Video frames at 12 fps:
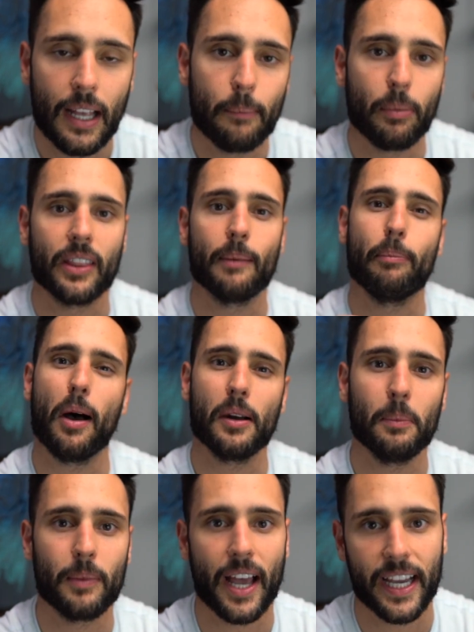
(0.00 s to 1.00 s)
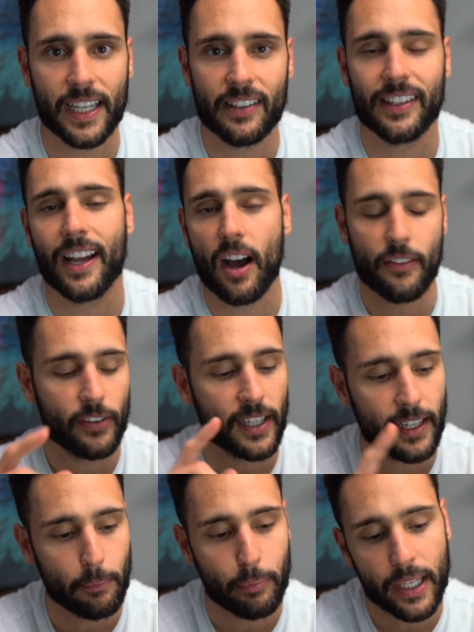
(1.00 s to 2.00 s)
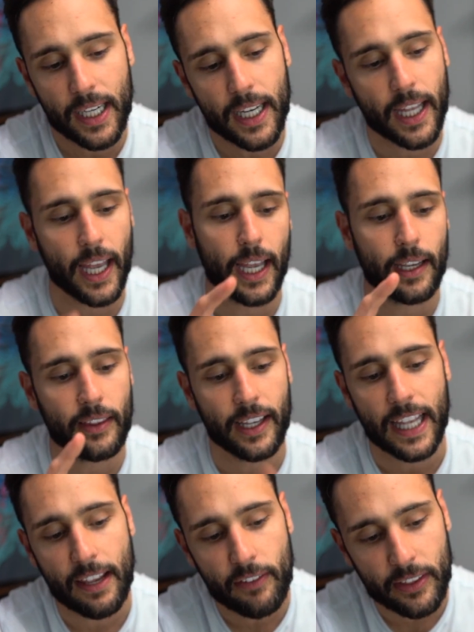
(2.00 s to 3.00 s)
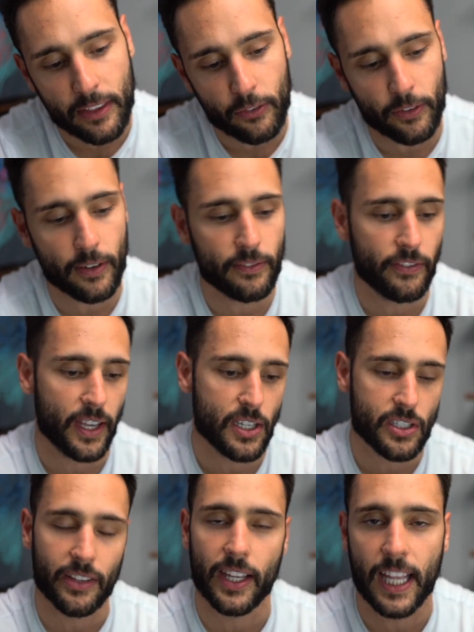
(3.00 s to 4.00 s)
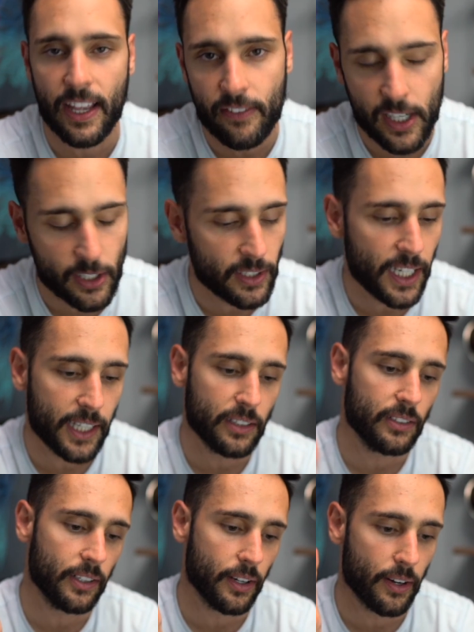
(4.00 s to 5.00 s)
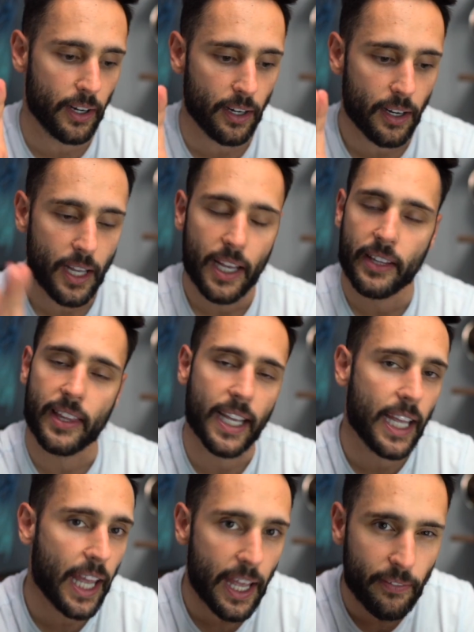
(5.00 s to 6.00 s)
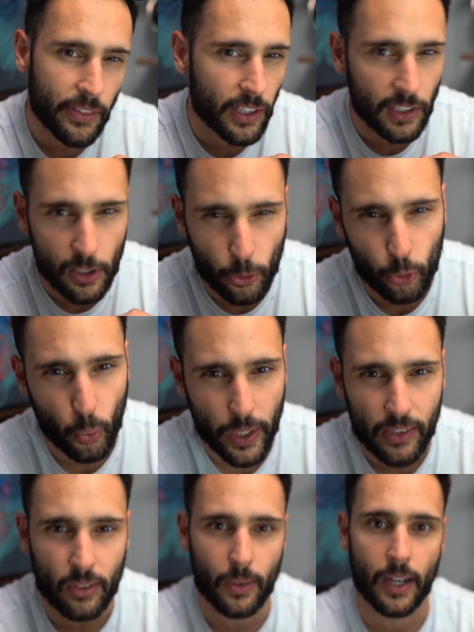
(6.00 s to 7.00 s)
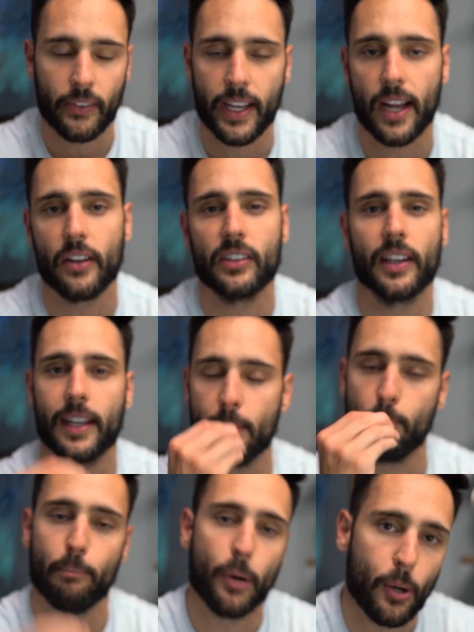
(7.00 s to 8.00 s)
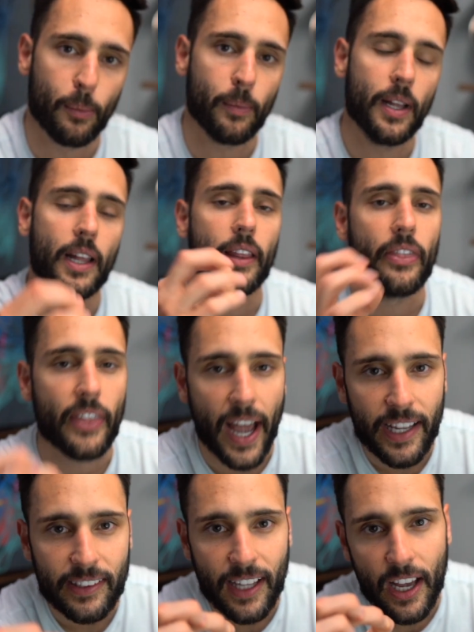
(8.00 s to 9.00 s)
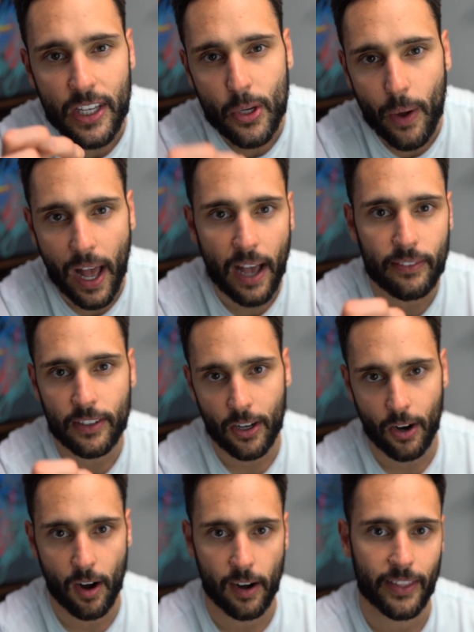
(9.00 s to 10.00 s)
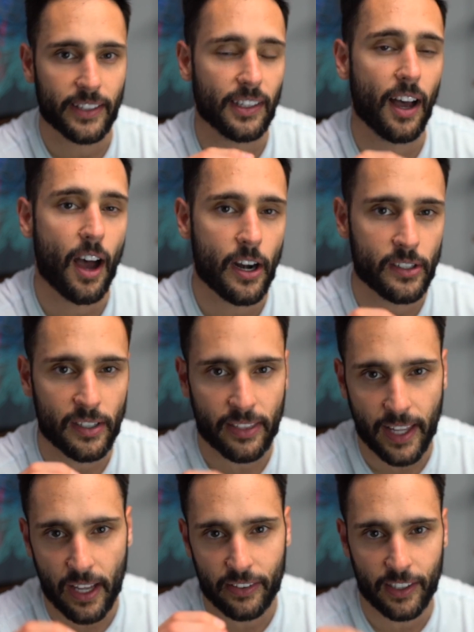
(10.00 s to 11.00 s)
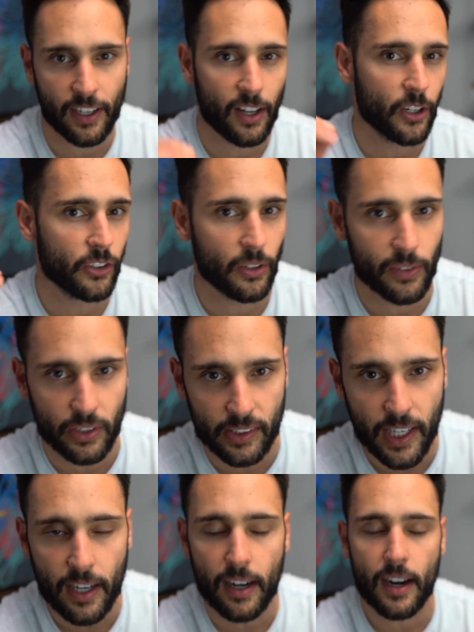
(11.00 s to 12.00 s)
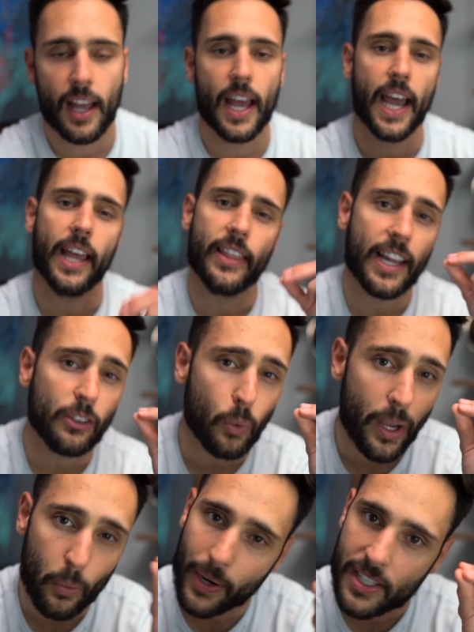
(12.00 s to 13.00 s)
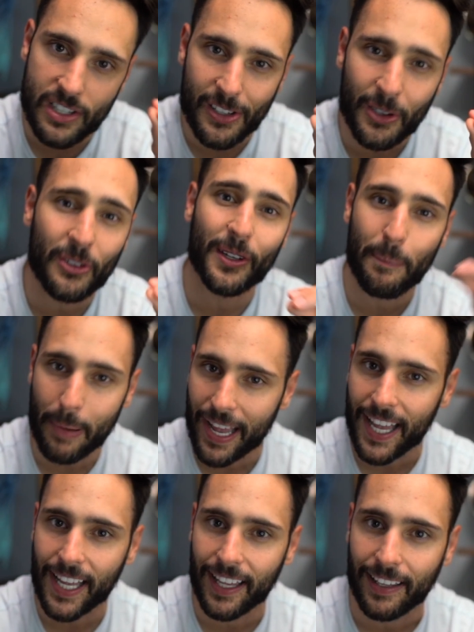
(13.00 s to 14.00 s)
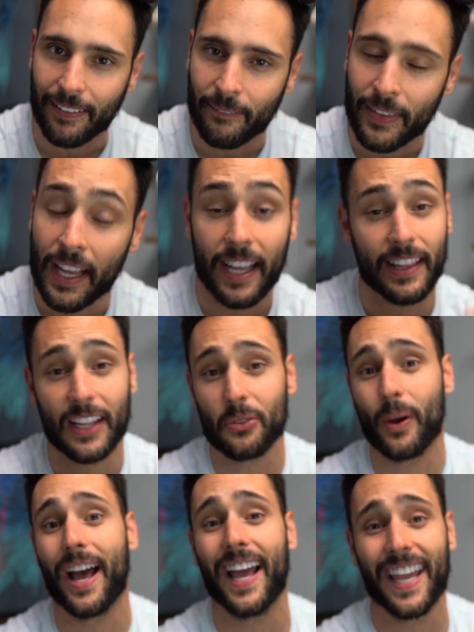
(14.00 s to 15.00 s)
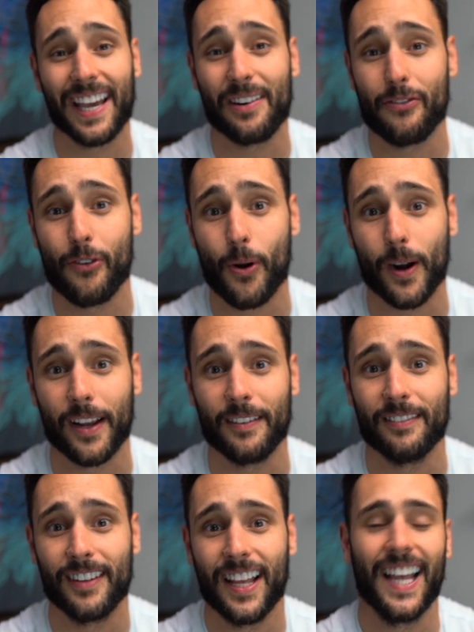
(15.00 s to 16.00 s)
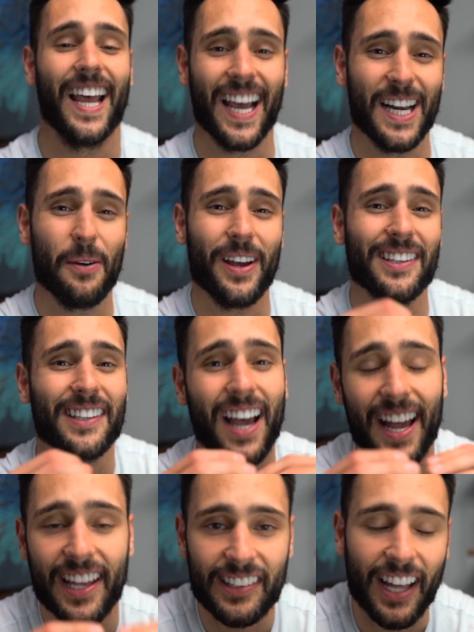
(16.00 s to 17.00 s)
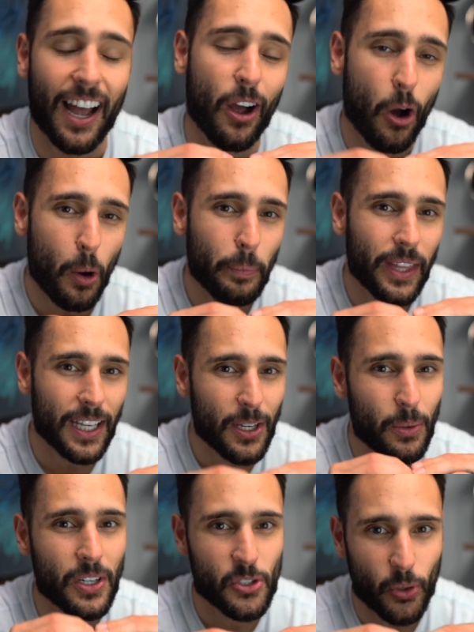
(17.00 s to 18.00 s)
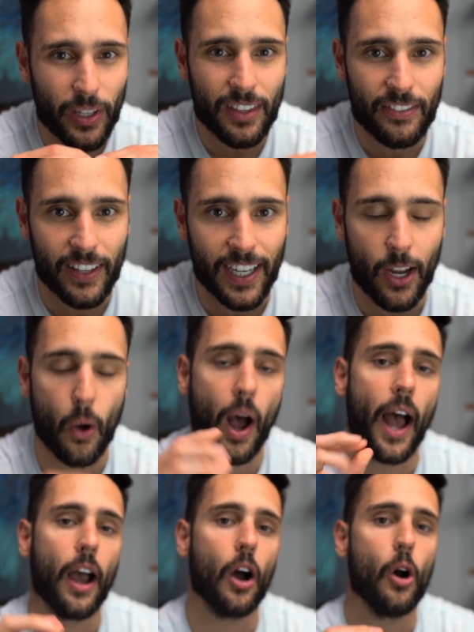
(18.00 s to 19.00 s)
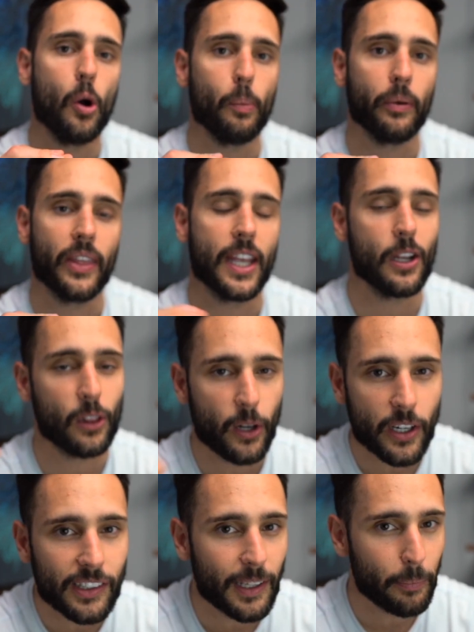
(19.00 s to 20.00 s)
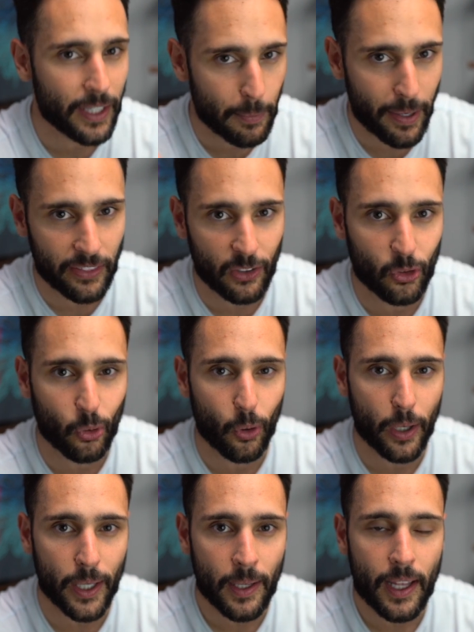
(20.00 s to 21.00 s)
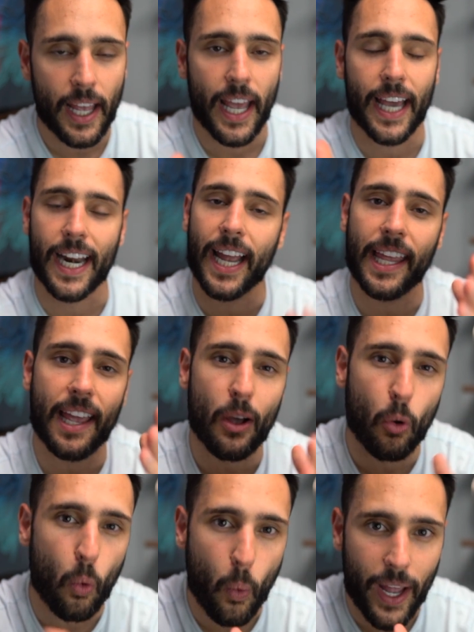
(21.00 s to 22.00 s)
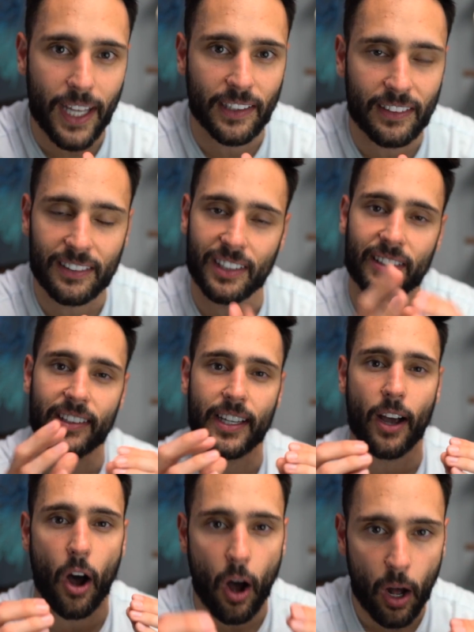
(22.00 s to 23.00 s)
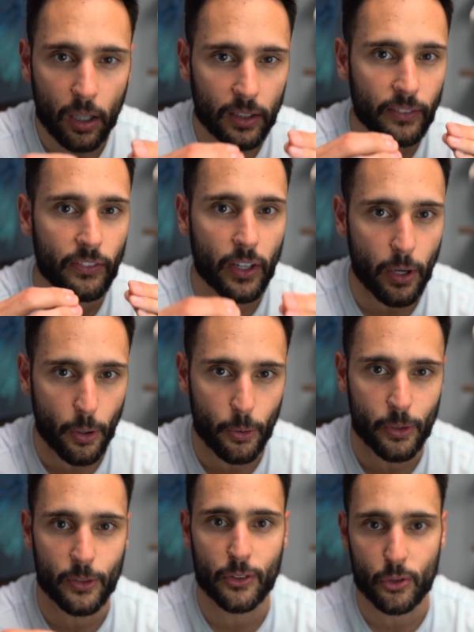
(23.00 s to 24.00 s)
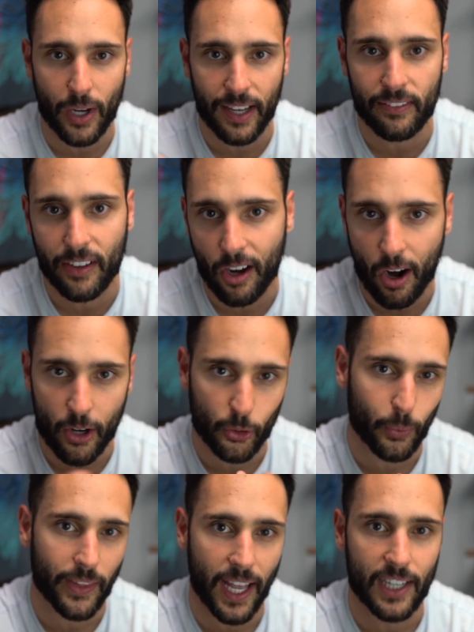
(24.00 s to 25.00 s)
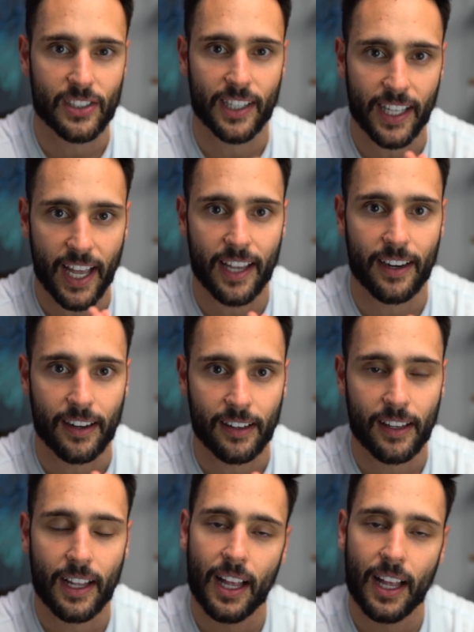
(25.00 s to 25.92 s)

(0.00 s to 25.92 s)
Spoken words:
But the bottom line is they offered it in PDK, they gave it the front fascia, they gave it a unique interior, they gave it the little tweaks around the outside, and boom. That's how you have a car that's $100,000 over sticker, and that's why rich dudes are paying it. And that's why I can't afford it. Anyways, guys, I hope that you enjoyed the video. I hope that you learned something about the Touring, and I can't wait to see all of the owners drive the cars when they actually get here.